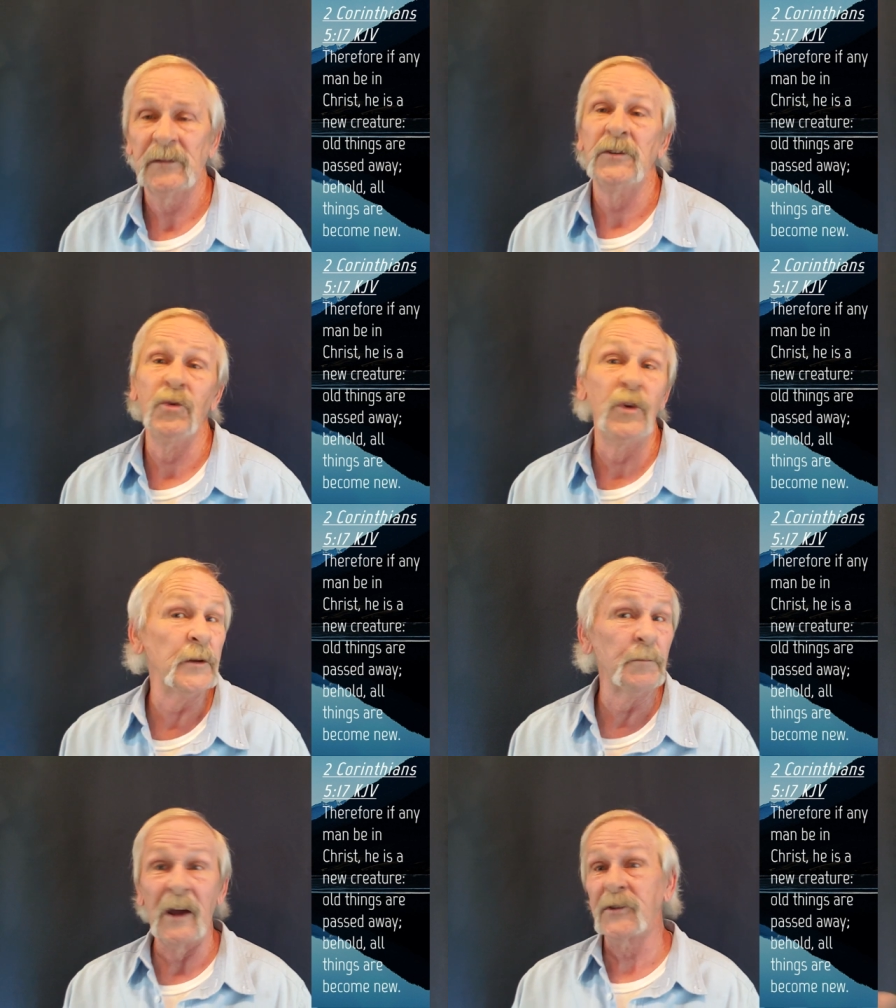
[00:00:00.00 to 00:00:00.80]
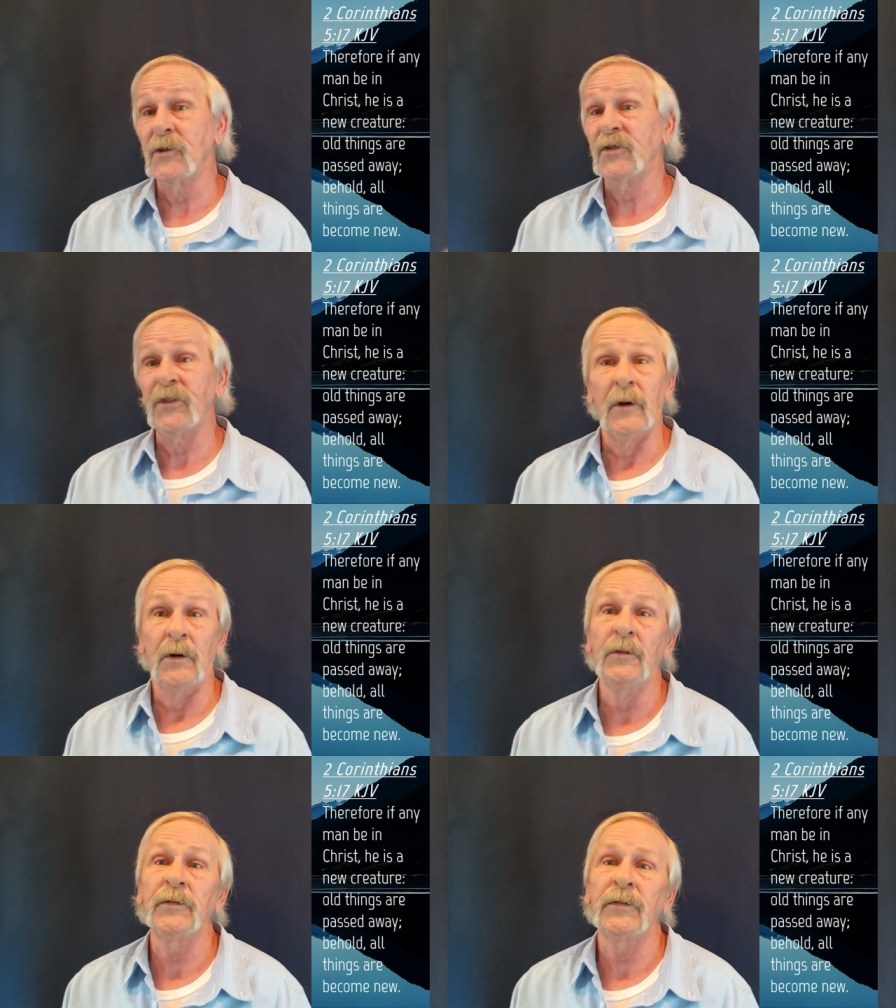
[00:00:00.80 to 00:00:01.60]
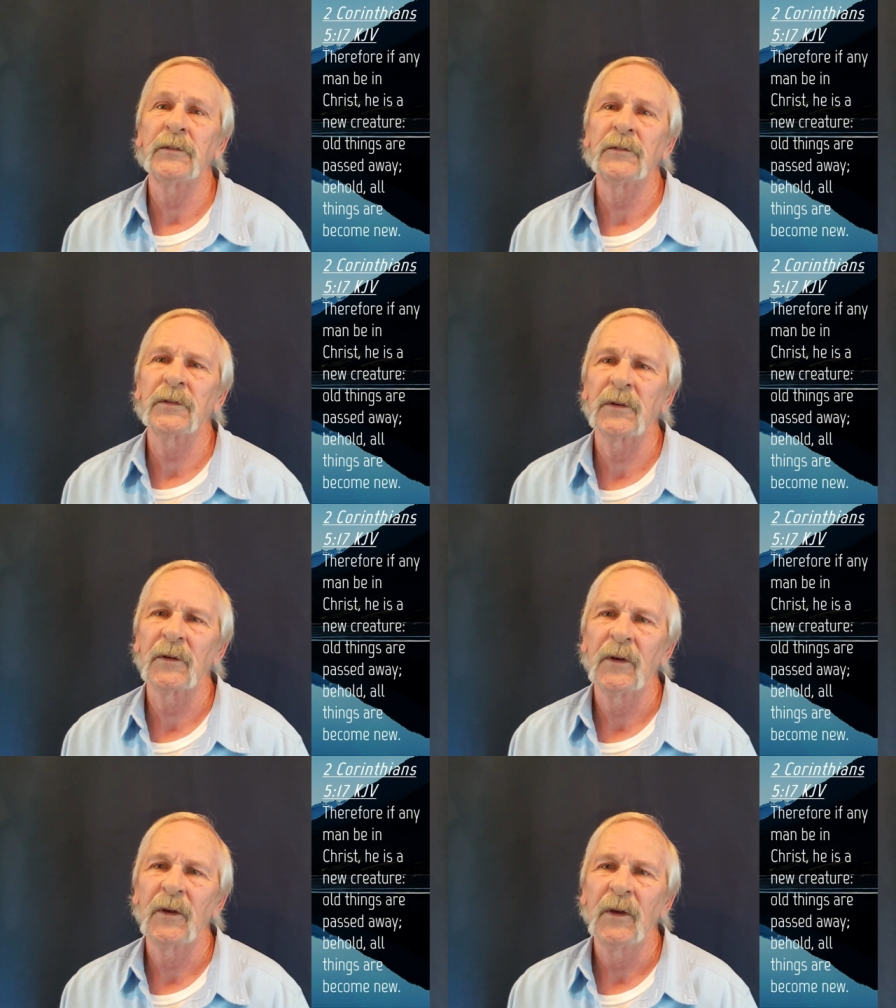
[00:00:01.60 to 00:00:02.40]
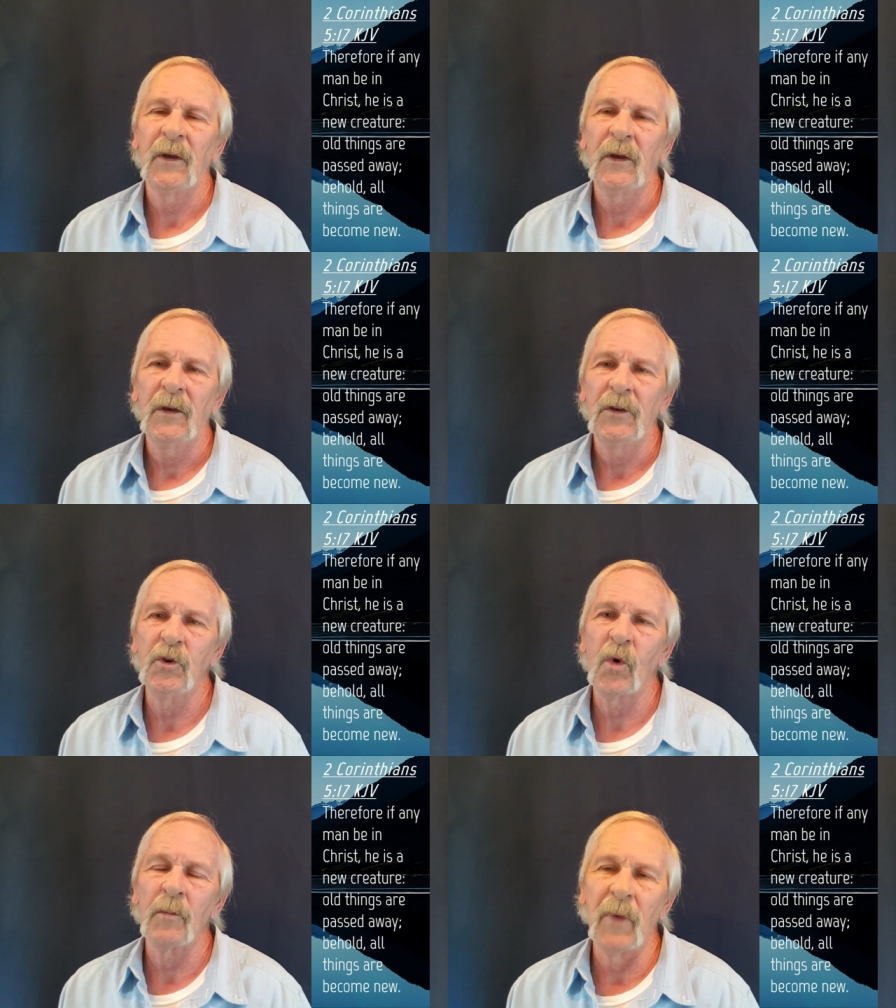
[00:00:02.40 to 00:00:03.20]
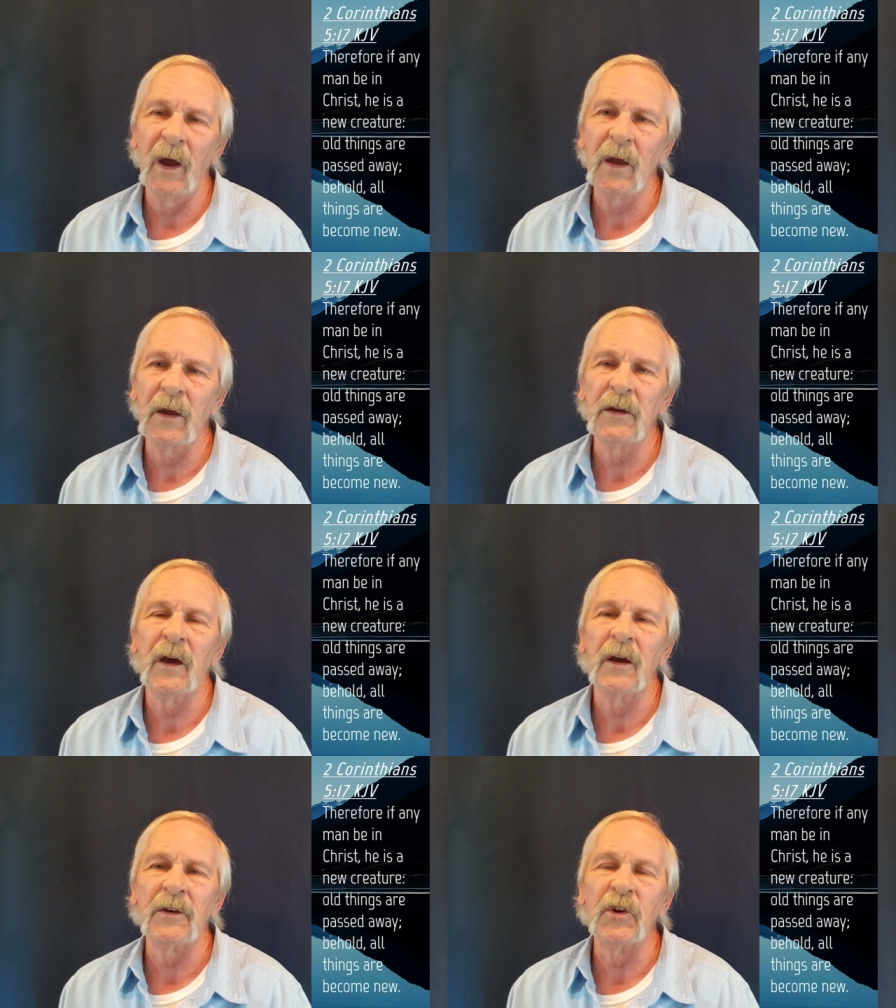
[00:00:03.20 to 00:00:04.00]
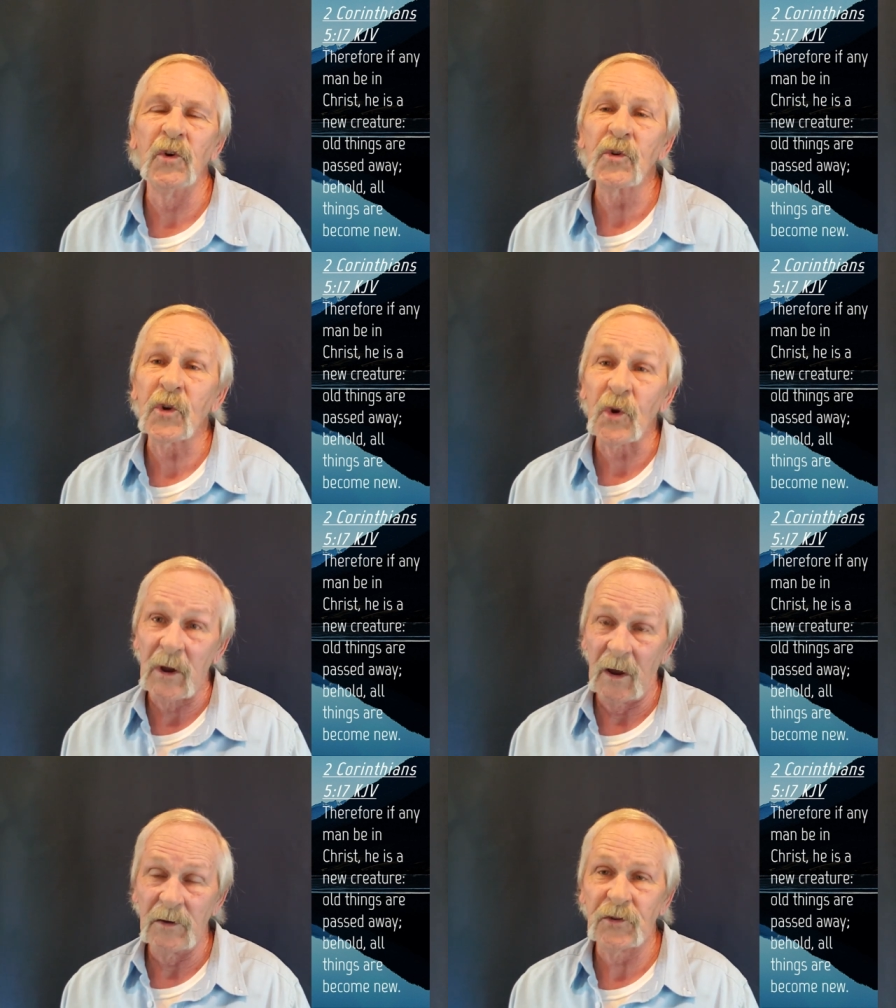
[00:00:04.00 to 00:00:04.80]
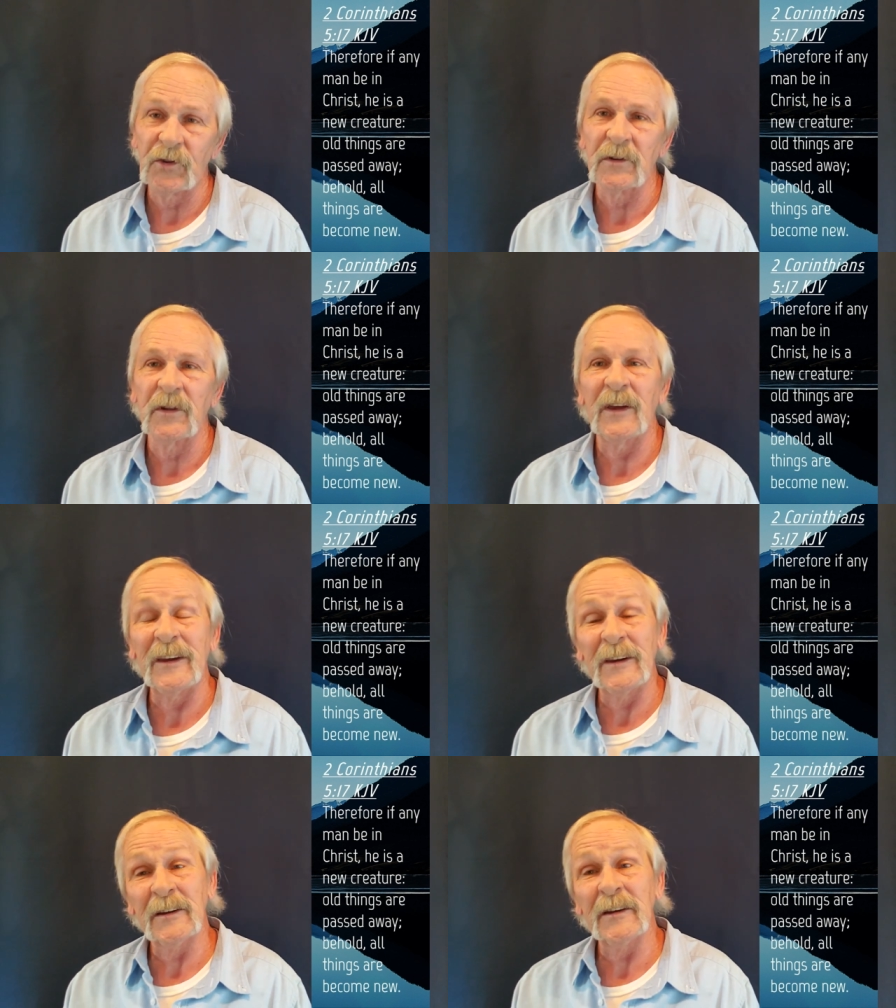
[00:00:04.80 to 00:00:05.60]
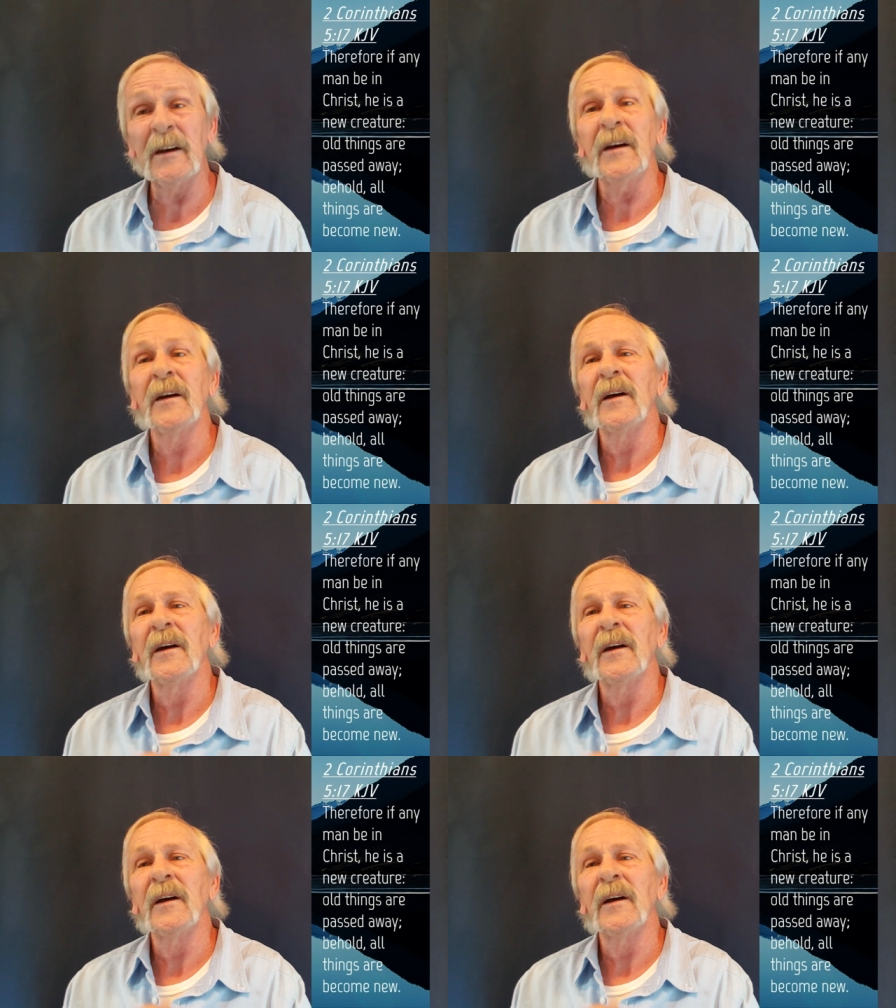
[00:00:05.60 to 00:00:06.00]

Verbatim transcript: You didn't make yourself. You were made a new creation in